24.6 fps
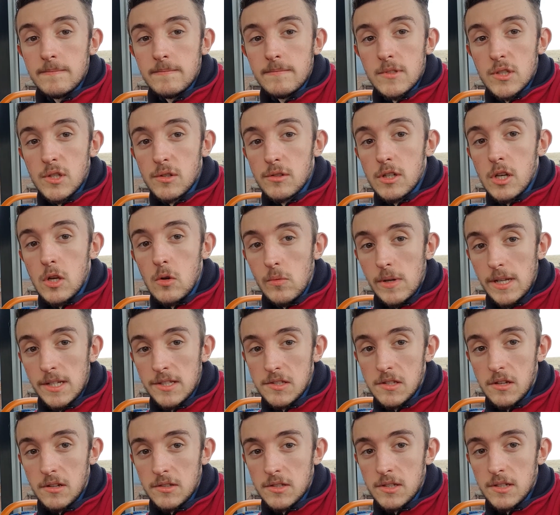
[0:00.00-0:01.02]
So a new week
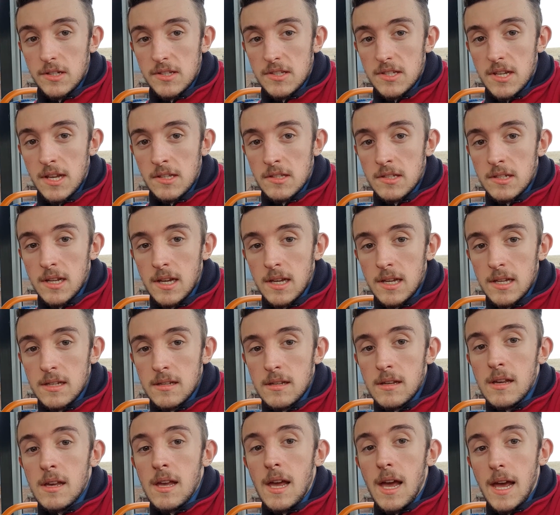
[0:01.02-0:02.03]
starts on a Saturday
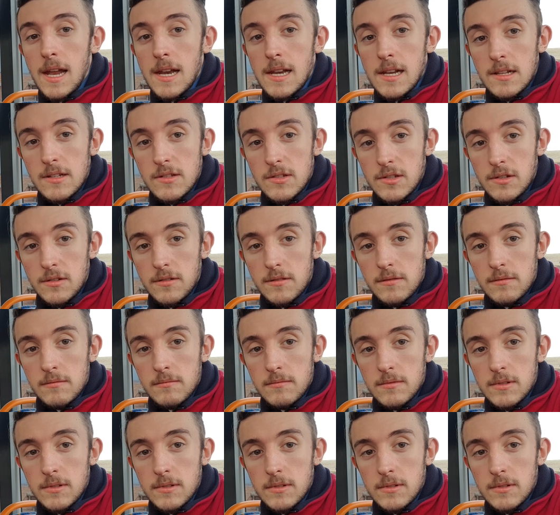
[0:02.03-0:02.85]
and ends on,